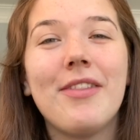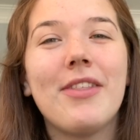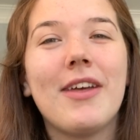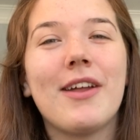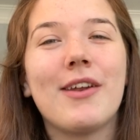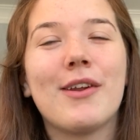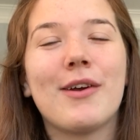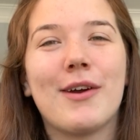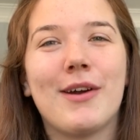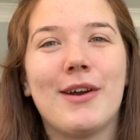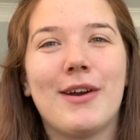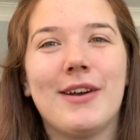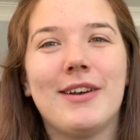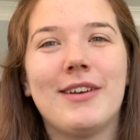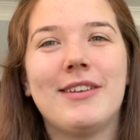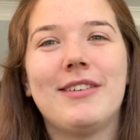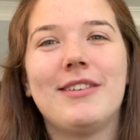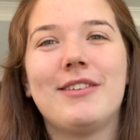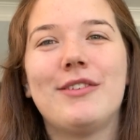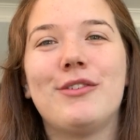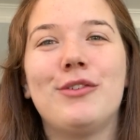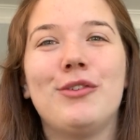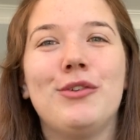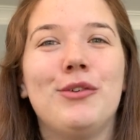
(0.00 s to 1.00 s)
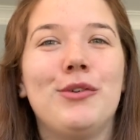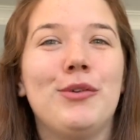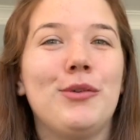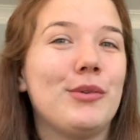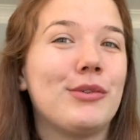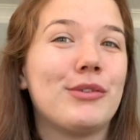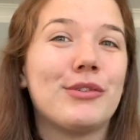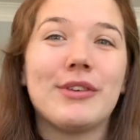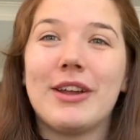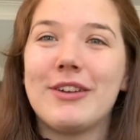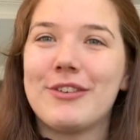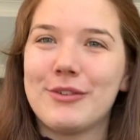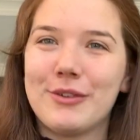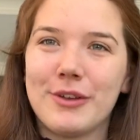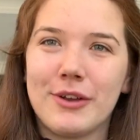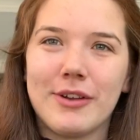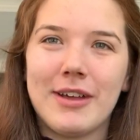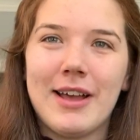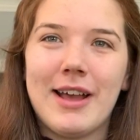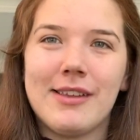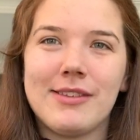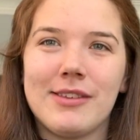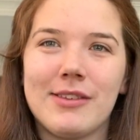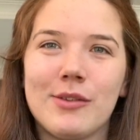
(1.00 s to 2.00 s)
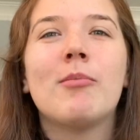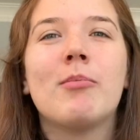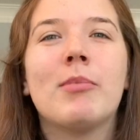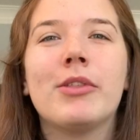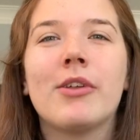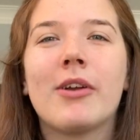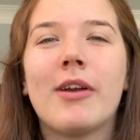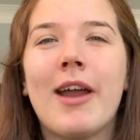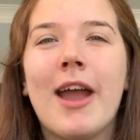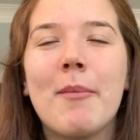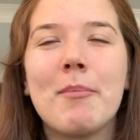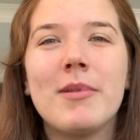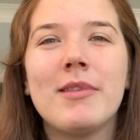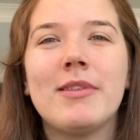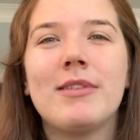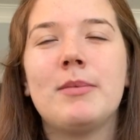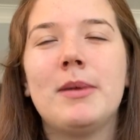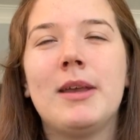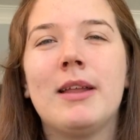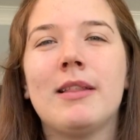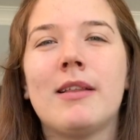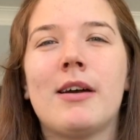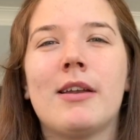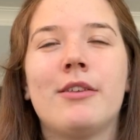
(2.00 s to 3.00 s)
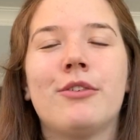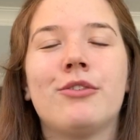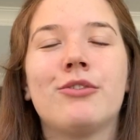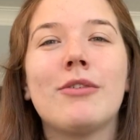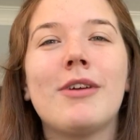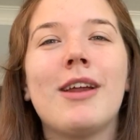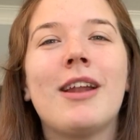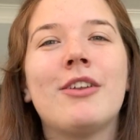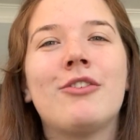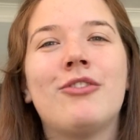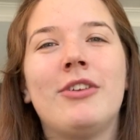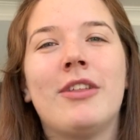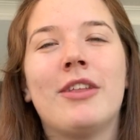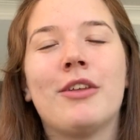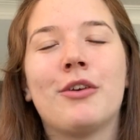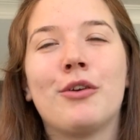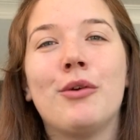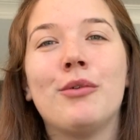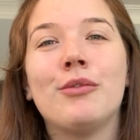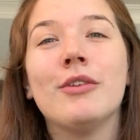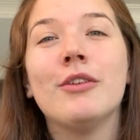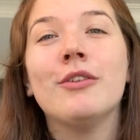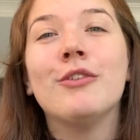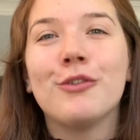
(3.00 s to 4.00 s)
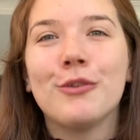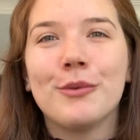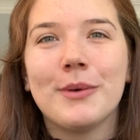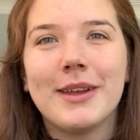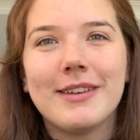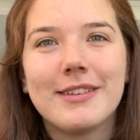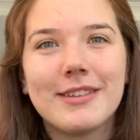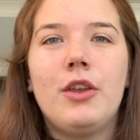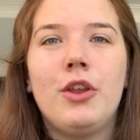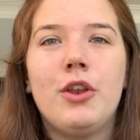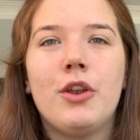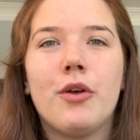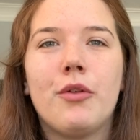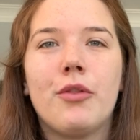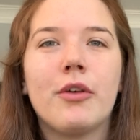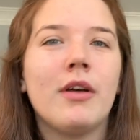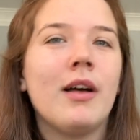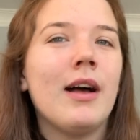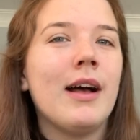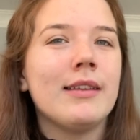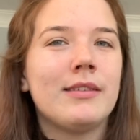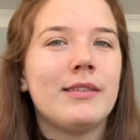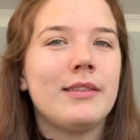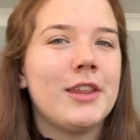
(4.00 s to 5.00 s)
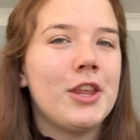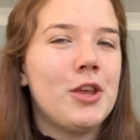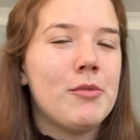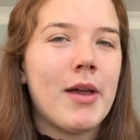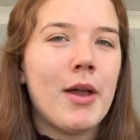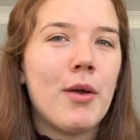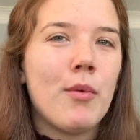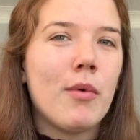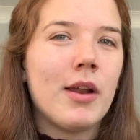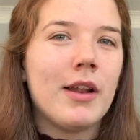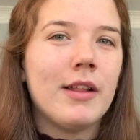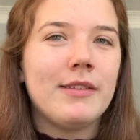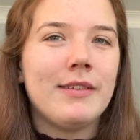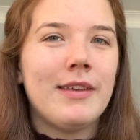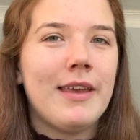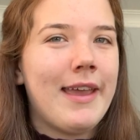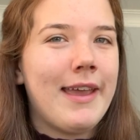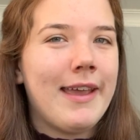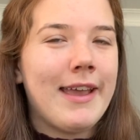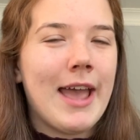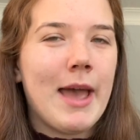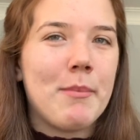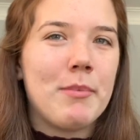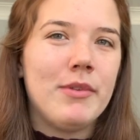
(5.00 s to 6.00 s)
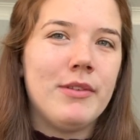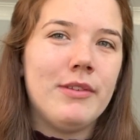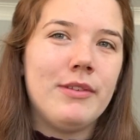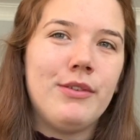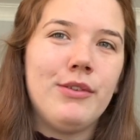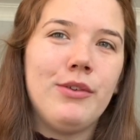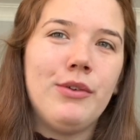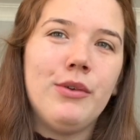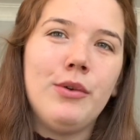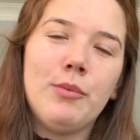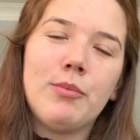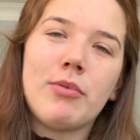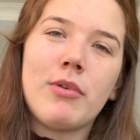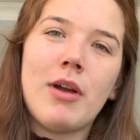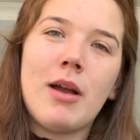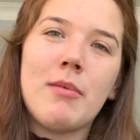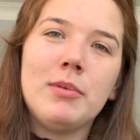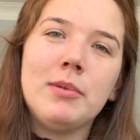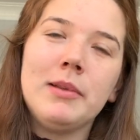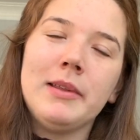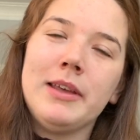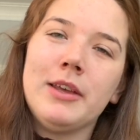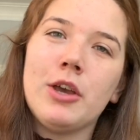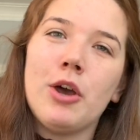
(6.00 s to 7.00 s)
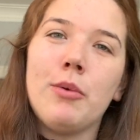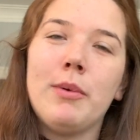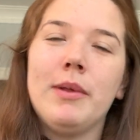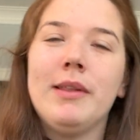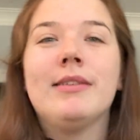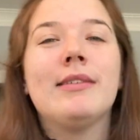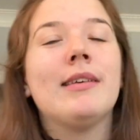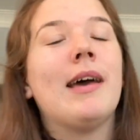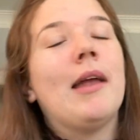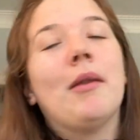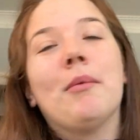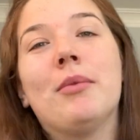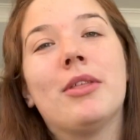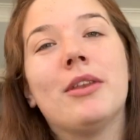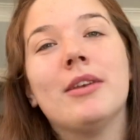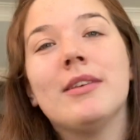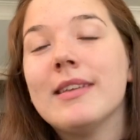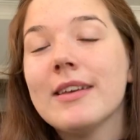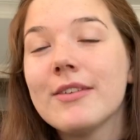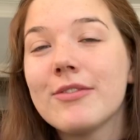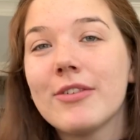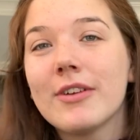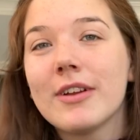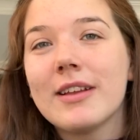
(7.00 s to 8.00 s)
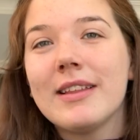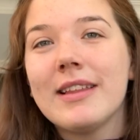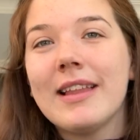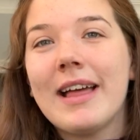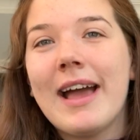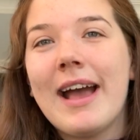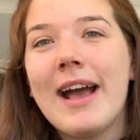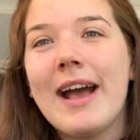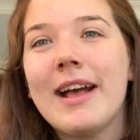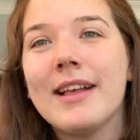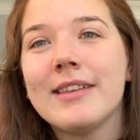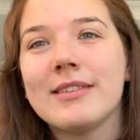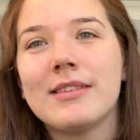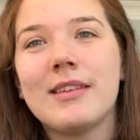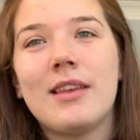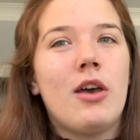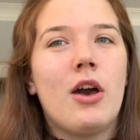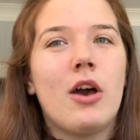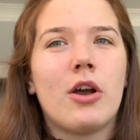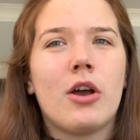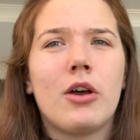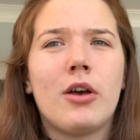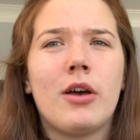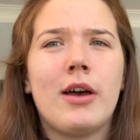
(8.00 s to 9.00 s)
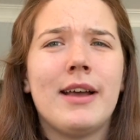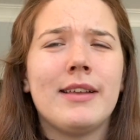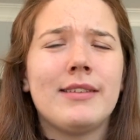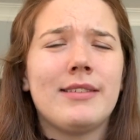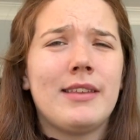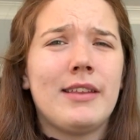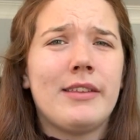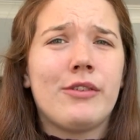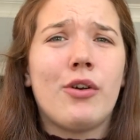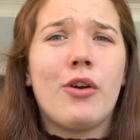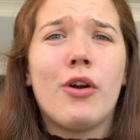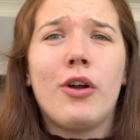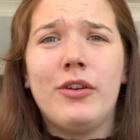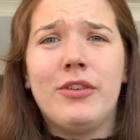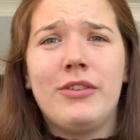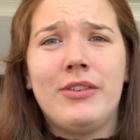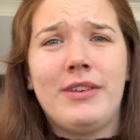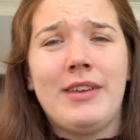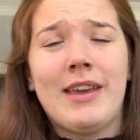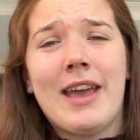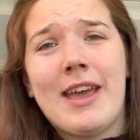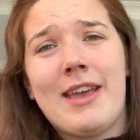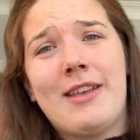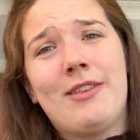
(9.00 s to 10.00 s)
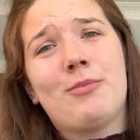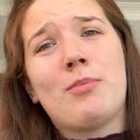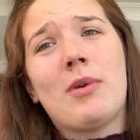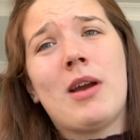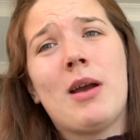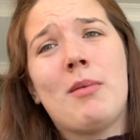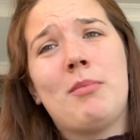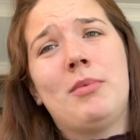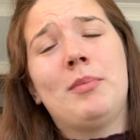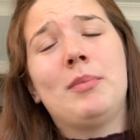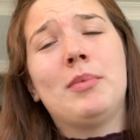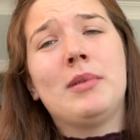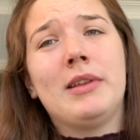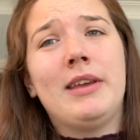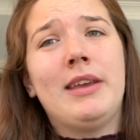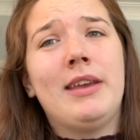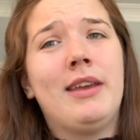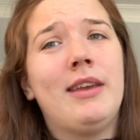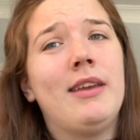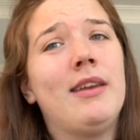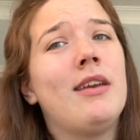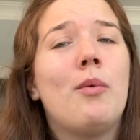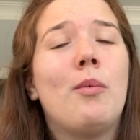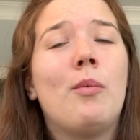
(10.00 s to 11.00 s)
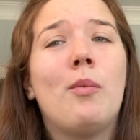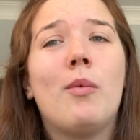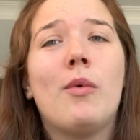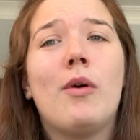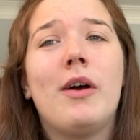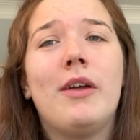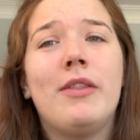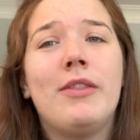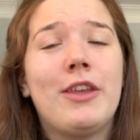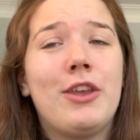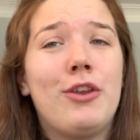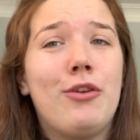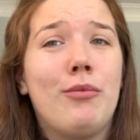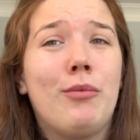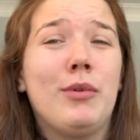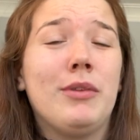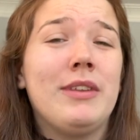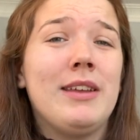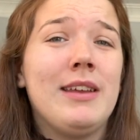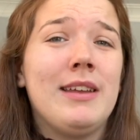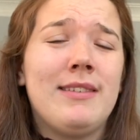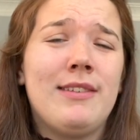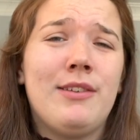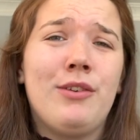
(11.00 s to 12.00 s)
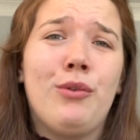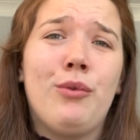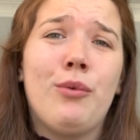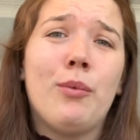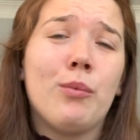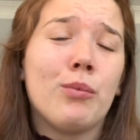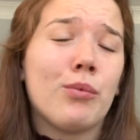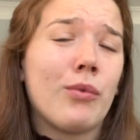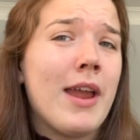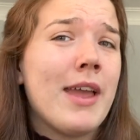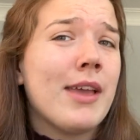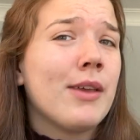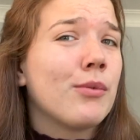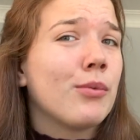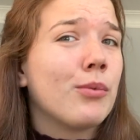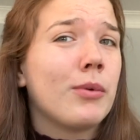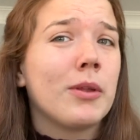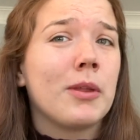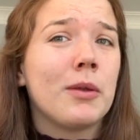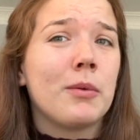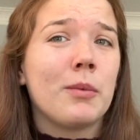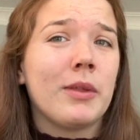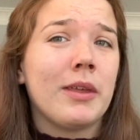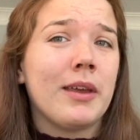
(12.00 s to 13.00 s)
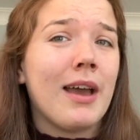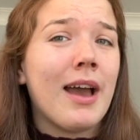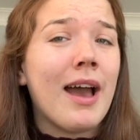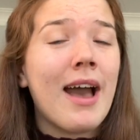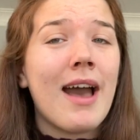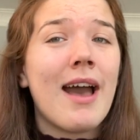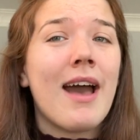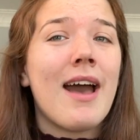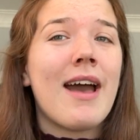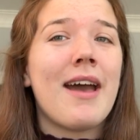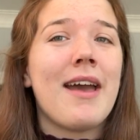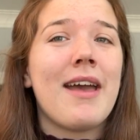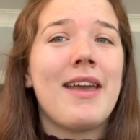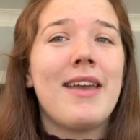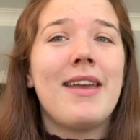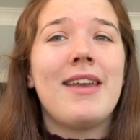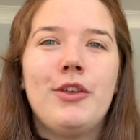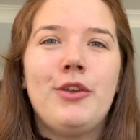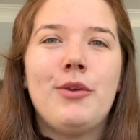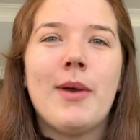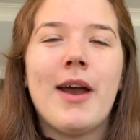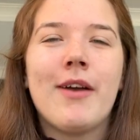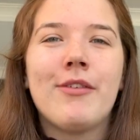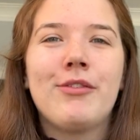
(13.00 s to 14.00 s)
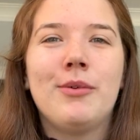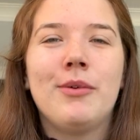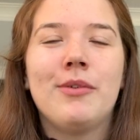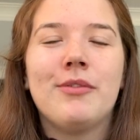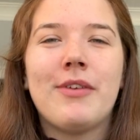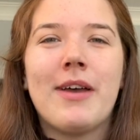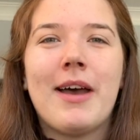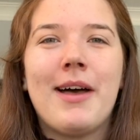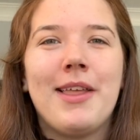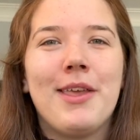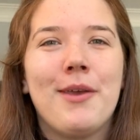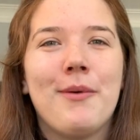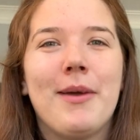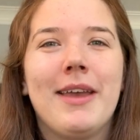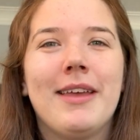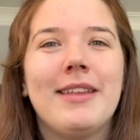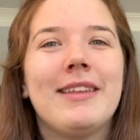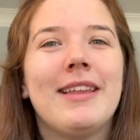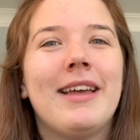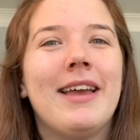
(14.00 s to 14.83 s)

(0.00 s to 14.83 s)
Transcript: that hard to schedule your classes, but there happens to be a lot of strategy that goes into it. The classes that you might want to take happen to probably coincide with a different class. A class that's hard to get is probably one that you will need to rank really high. You have to evaluate,